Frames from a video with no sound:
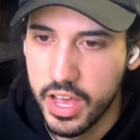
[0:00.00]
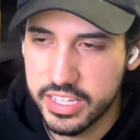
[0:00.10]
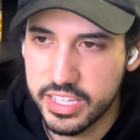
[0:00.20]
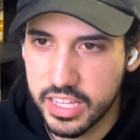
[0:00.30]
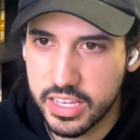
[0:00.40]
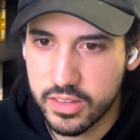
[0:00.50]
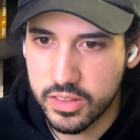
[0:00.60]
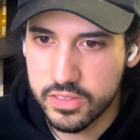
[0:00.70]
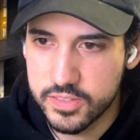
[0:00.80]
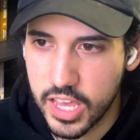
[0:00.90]
Has he, like,
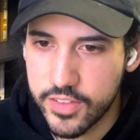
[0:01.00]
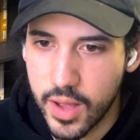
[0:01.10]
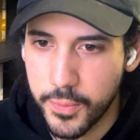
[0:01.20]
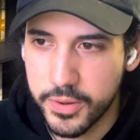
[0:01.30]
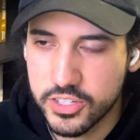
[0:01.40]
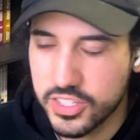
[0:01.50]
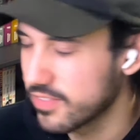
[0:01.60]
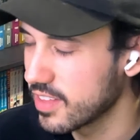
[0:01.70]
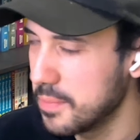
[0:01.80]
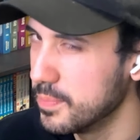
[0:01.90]
saved up a bunch of
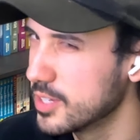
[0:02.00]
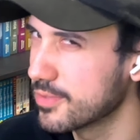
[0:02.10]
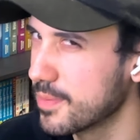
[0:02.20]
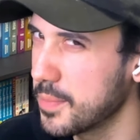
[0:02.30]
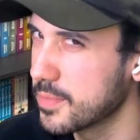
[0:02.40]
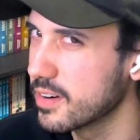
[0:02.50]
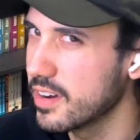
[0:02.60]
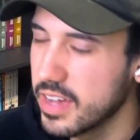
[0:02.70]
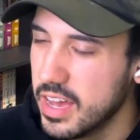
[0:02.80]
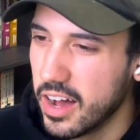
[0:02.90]
stuff that I'm
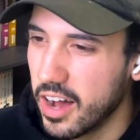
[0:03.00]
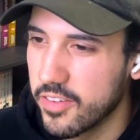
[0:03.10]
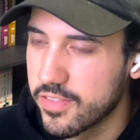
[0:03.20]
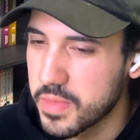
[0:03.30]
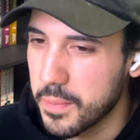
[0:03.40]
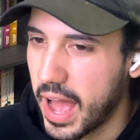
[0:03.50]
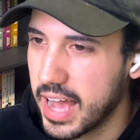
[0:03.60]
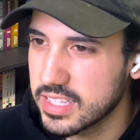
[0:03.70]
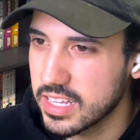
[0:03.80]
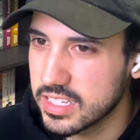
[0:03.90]
misremembering from the
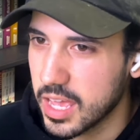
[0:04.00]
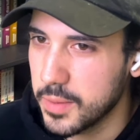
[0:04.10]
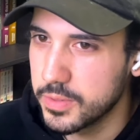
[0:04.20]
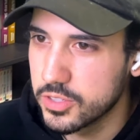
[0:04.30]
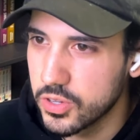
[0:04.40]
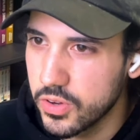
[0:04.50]
past that he's able to?